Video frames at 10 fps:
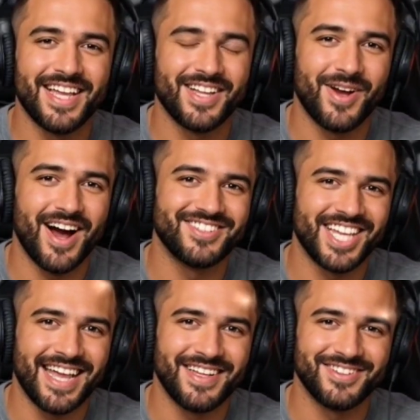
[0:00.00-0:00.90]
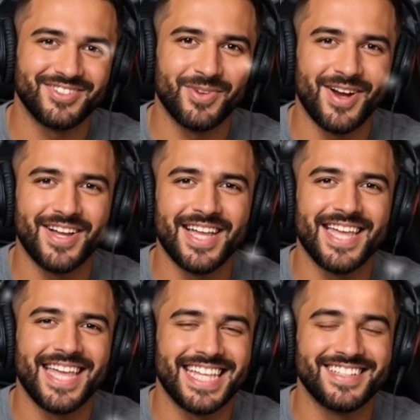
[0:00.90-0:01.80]
no hard check on your score.
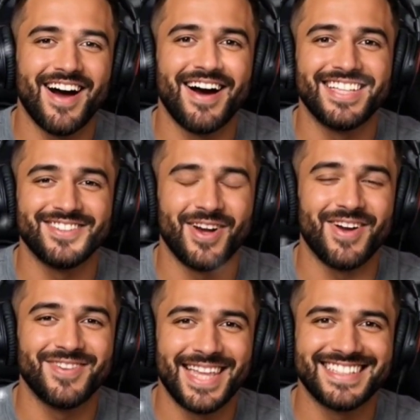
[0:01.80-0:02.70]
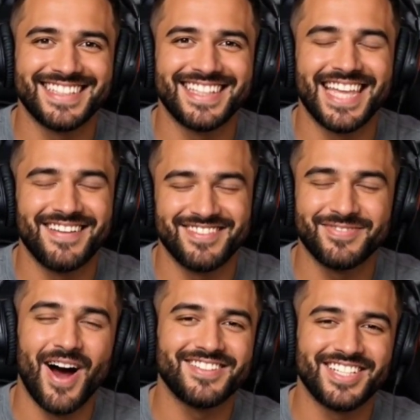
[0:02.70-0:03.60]
As long as you're over 18 and have a
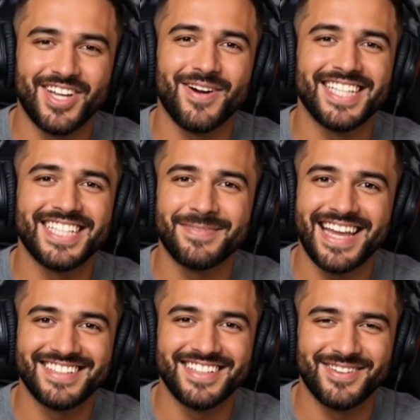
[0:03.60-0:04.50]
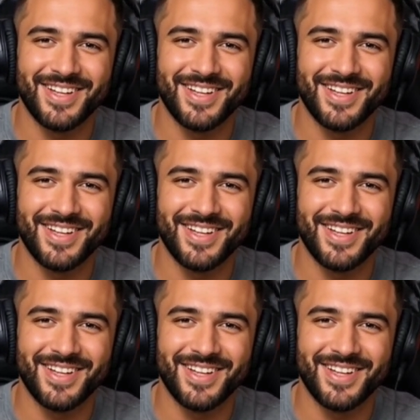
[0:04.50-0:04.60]
small security deposit, you're